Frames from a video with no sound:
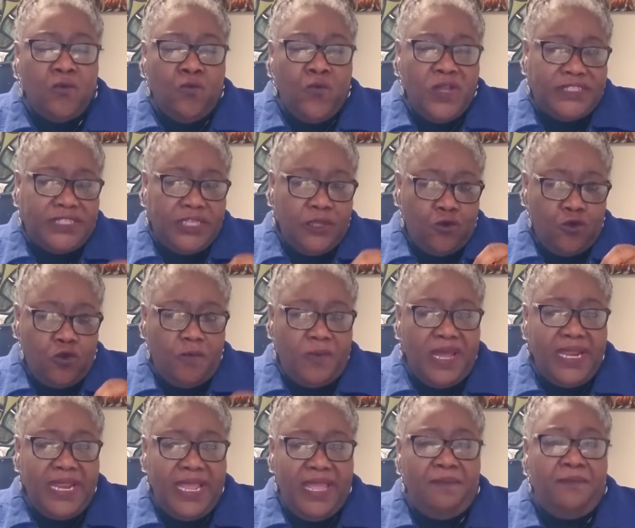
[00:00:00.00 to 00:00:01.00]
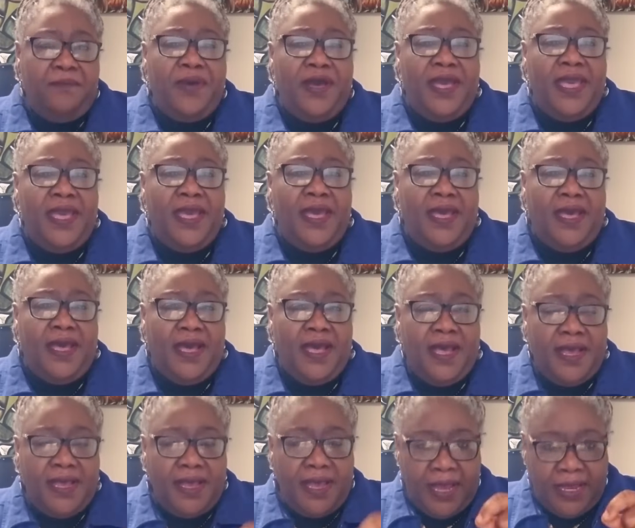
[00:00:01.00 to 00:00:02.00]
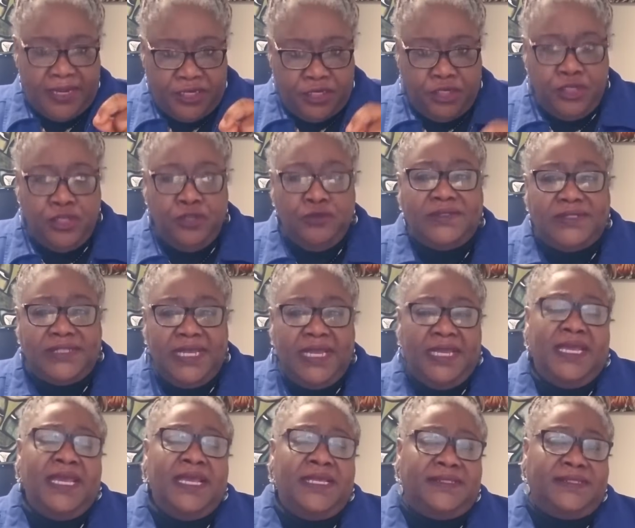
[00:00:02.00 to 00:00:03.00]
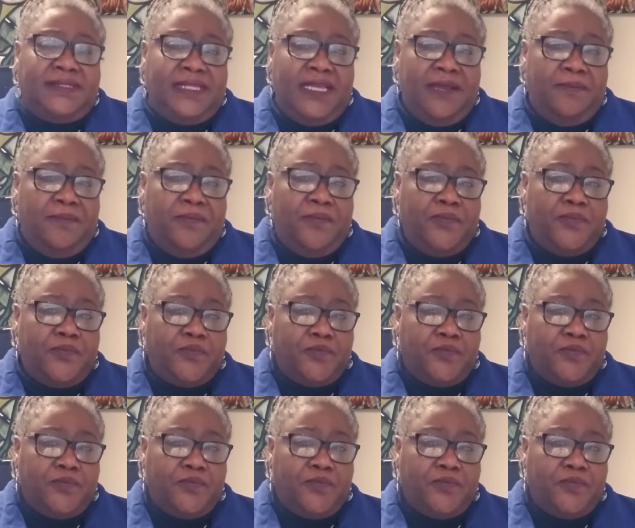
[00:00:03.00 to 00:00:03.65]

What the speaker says: which the Roman Empire had used against them.